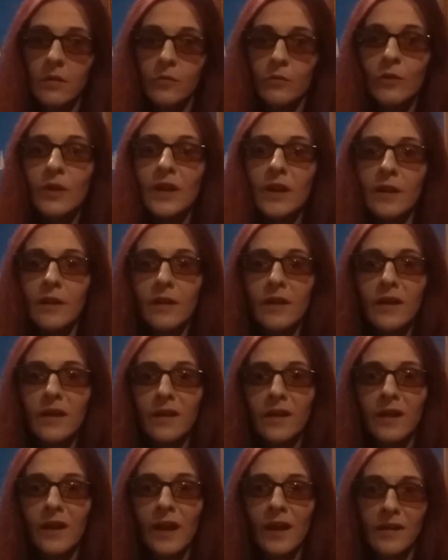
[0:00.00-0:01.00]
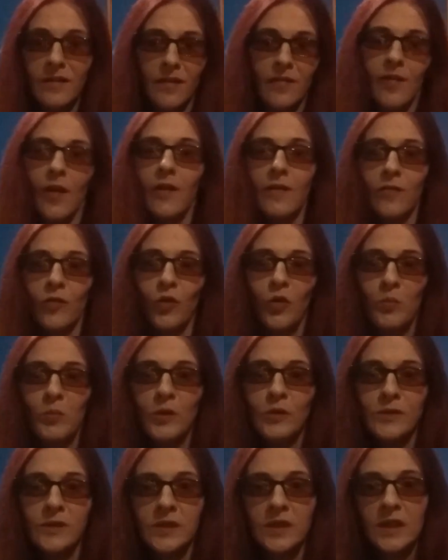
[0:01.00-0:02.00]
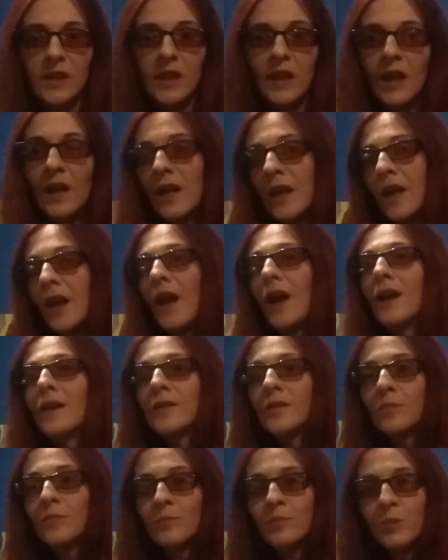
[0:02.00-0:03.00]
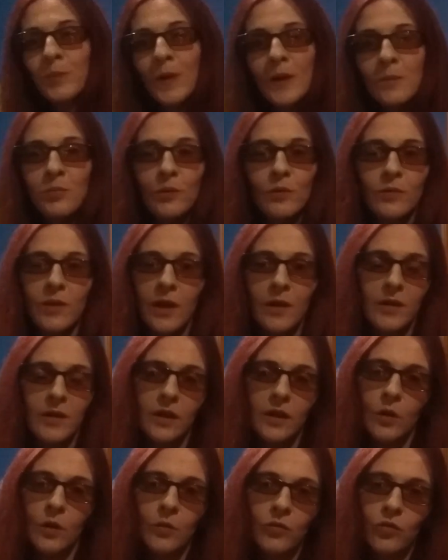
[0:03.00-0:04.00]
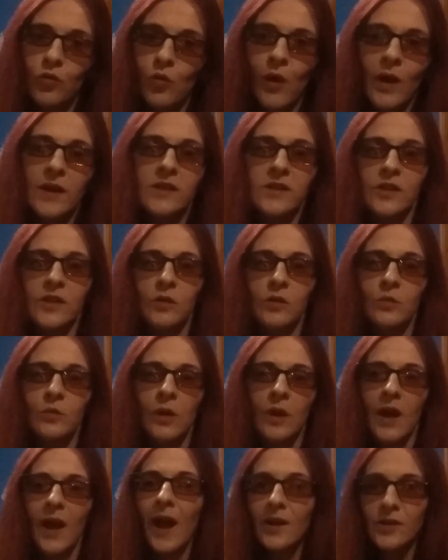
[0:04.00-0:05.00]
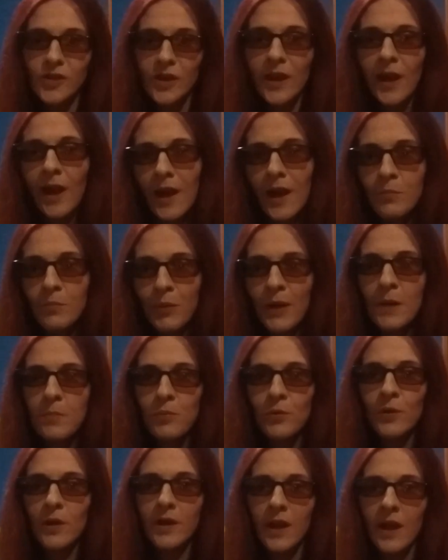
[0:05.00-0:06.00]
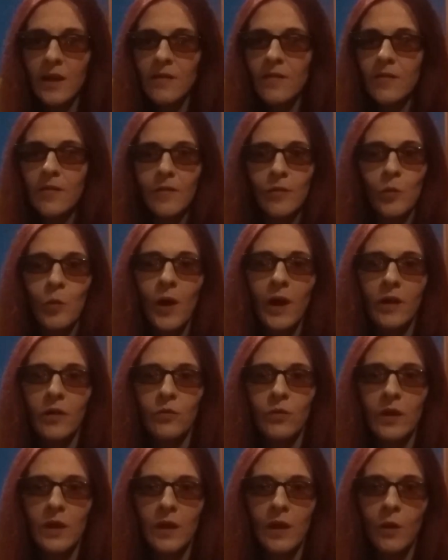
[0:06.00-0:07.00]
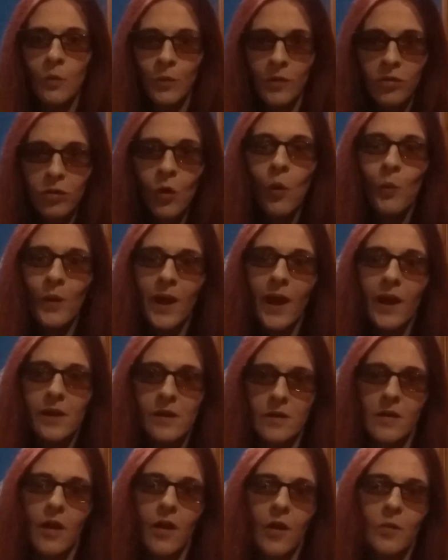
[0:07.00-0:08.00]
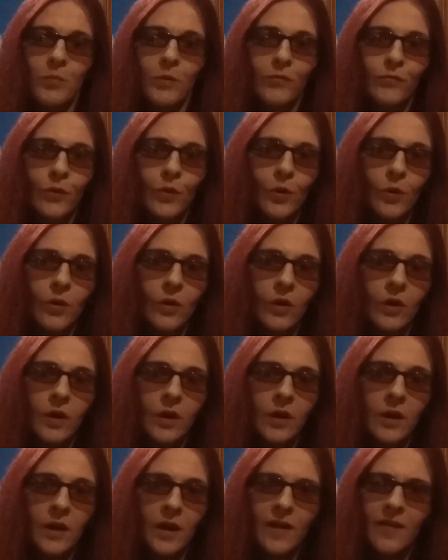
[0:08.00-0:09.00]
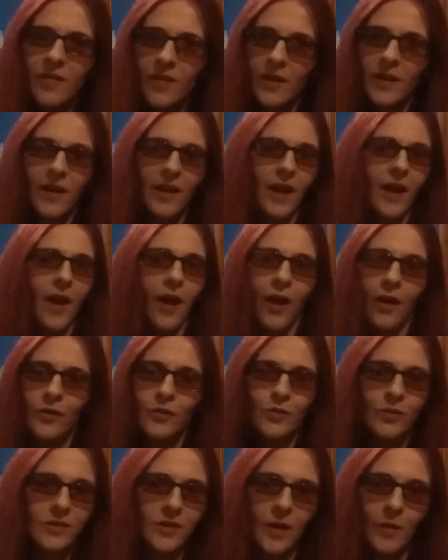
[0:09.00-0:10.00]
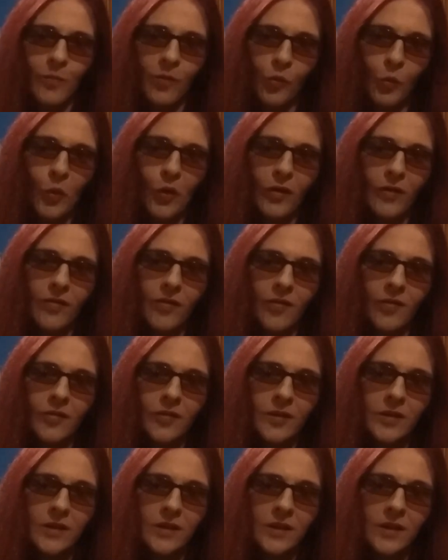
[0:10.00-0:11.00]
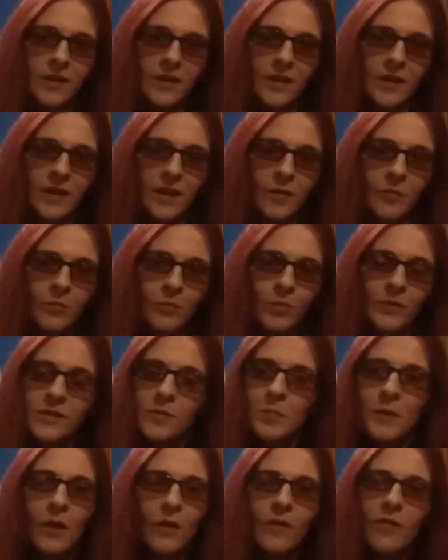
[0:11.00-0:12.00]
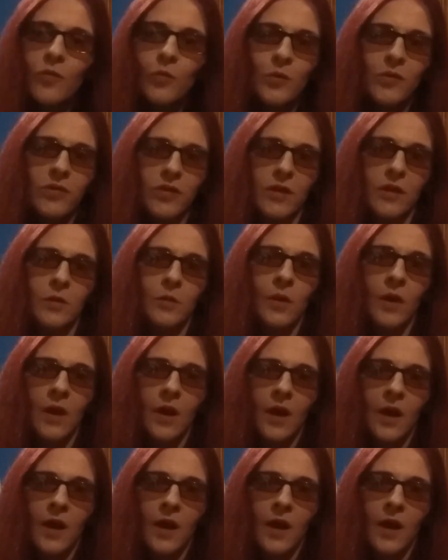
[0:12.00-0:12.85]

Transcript: really, the science community and the people that, try to educate people against this quackery. We thought we had it hard before. It's going to get 100 times worse. But to be honest with you,